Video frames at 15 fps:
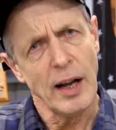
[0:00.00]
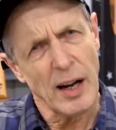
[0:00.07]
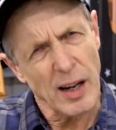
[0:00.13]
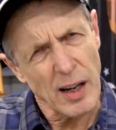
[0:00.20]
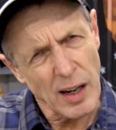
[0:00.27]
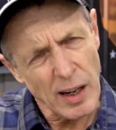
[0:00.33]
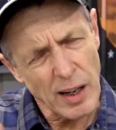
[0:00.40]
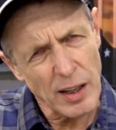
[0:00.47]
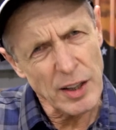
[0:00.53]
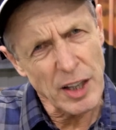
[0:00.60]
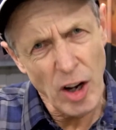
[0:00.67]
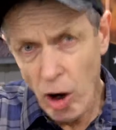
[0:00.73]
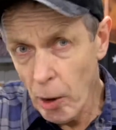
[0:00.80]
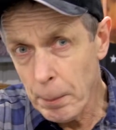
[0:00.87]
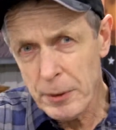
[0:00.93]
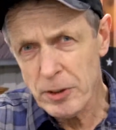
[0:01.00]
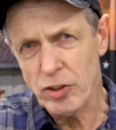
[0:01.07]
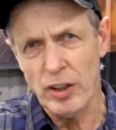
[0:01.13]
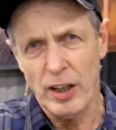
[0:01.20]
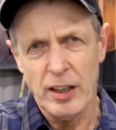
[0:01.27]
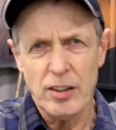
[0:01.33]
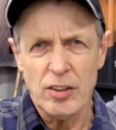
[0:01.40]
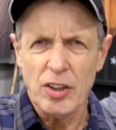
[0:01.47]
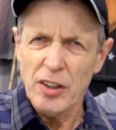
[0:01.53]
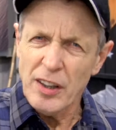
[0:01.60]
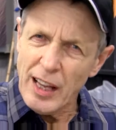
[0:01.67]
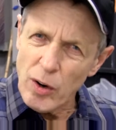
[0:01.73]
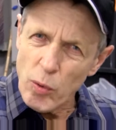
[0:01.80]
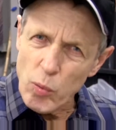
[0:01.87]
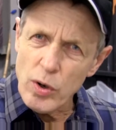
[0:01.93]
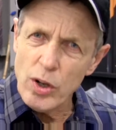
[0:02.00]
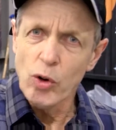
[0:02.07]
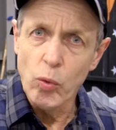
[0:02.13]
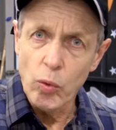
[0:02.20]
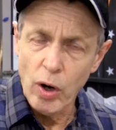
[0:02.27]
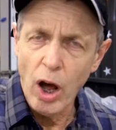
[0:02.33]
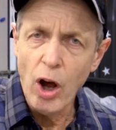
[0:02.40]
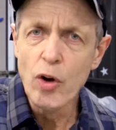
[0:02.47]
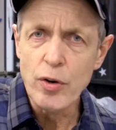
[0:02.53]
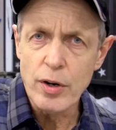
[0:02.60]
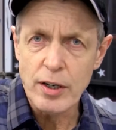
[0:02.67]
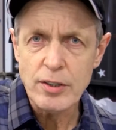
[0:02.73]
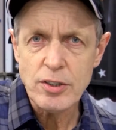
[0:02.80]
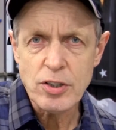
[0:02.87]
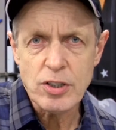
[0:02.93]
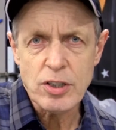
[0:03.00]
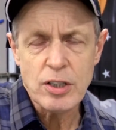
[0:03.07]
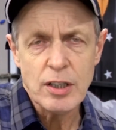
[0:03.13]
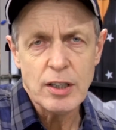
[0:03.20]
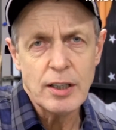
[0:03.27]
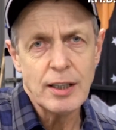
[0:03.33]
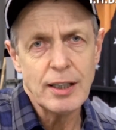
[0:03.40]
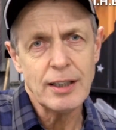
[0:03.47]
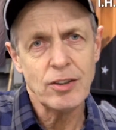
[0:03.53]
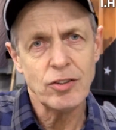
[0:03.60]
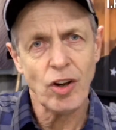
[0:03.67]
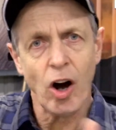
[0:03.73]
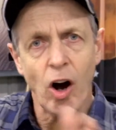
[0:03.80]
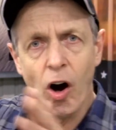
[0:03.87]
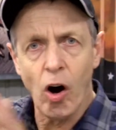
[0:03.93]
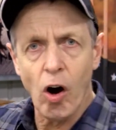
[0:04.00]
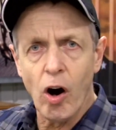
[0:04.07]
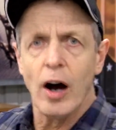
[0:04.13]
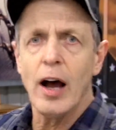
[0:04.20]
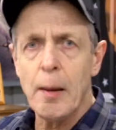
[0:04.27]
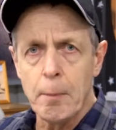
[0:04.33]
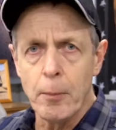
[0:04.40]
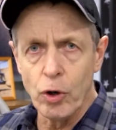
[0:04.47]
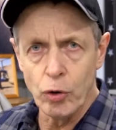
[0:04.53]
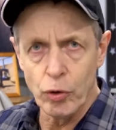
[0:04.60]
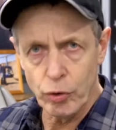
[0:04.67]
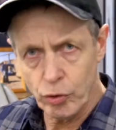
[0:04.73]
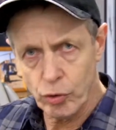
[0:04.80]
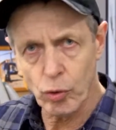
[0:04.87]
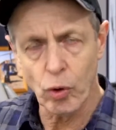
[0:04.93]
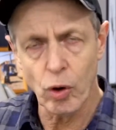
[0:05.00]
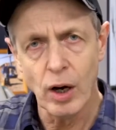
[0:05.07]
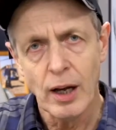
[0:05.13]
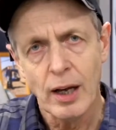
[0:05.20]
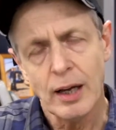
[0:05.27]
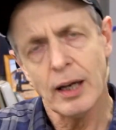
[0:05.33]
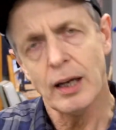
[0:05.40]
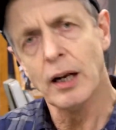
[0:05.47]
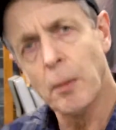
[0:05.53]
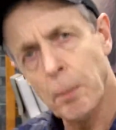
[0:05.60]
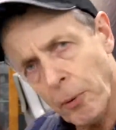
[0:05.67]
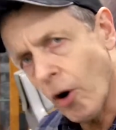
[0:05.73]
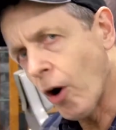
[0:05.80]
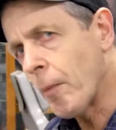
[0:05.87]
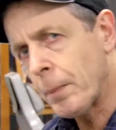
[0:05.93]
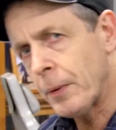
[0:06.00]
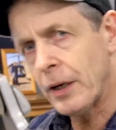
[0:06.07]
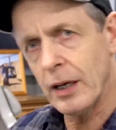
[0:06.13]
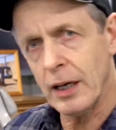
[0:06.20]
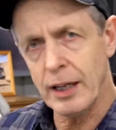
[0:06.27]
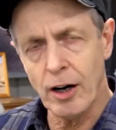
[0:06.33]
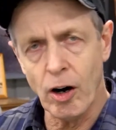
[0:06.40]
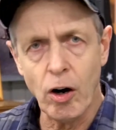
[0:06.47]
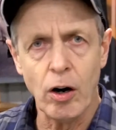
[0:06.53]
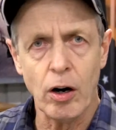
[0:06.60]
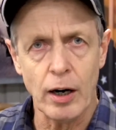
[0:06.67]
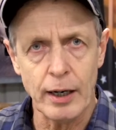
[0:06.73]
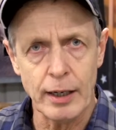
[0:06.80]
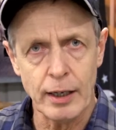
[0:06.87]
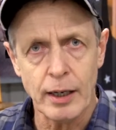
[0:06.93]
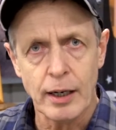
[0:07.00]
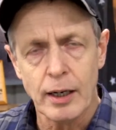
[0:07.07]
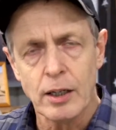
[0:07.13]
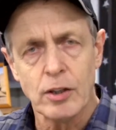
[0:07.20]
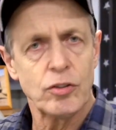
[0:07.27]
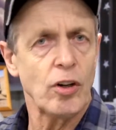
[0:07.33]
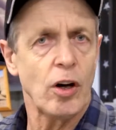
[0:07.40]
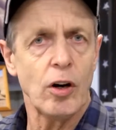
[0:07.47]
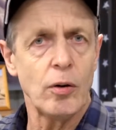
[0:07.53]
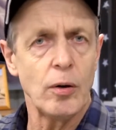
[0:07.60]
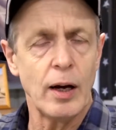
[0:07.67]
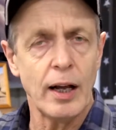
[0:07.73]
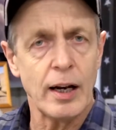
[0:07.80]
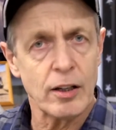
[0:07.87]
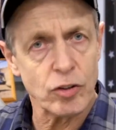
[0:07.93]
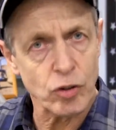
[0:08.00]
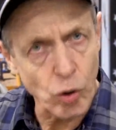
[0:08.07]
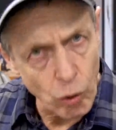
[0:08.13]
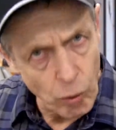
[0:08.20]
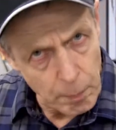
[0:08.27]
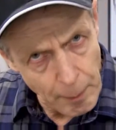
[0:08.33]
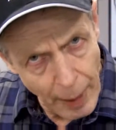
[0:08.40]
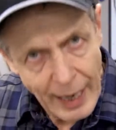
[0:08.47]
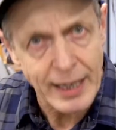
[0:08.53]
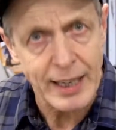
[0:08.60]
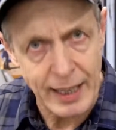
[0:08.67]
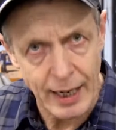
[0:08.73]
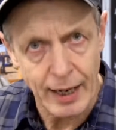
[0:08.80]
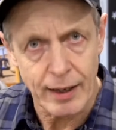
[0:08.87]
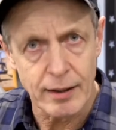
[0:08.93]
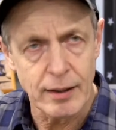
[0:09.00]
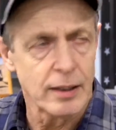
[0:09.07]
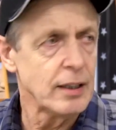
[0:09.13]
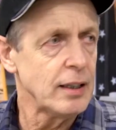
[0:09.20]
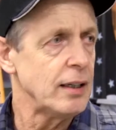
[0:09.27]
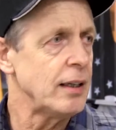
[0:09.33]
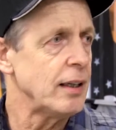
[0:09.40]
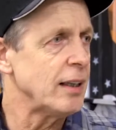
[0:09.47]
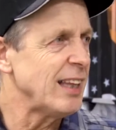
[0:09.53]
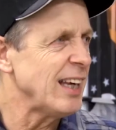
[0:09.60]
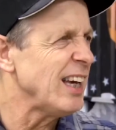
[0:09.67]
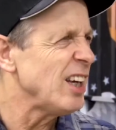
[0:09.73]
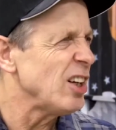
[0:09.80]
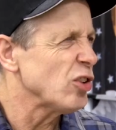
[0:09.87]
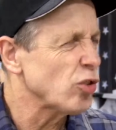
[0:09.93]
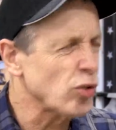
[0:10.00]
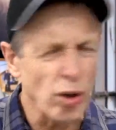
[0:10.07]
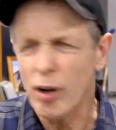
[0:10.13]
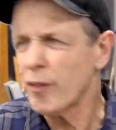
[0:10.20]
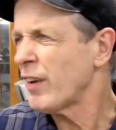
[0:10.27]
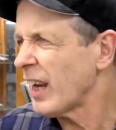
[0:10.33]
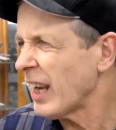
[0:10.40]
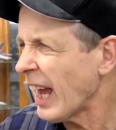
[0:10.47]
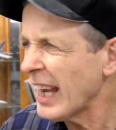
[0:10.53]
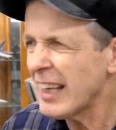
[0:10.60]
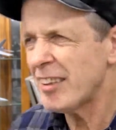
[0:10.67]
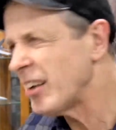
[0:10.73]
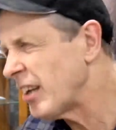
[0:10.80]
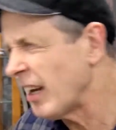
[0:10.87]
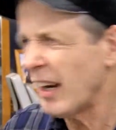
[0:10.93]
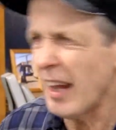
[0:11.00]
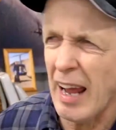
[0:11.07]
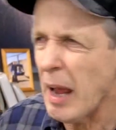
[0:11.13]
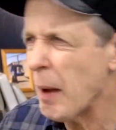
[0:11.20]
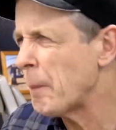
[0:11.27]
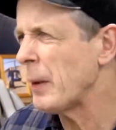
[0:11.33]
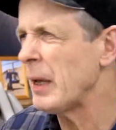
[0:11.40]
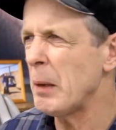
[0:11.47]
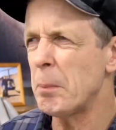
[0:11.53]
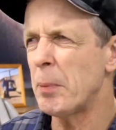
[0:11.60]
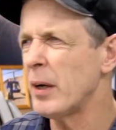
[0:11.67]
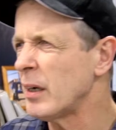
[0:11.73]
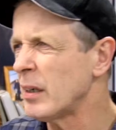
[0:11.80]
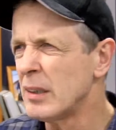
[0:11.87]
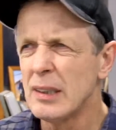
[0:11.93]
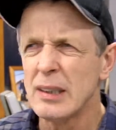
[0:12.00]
Now, the opposite to that real lowness is a high mood, or inappropriately high, so, and it's called mania. There you're sort of elated and happy, but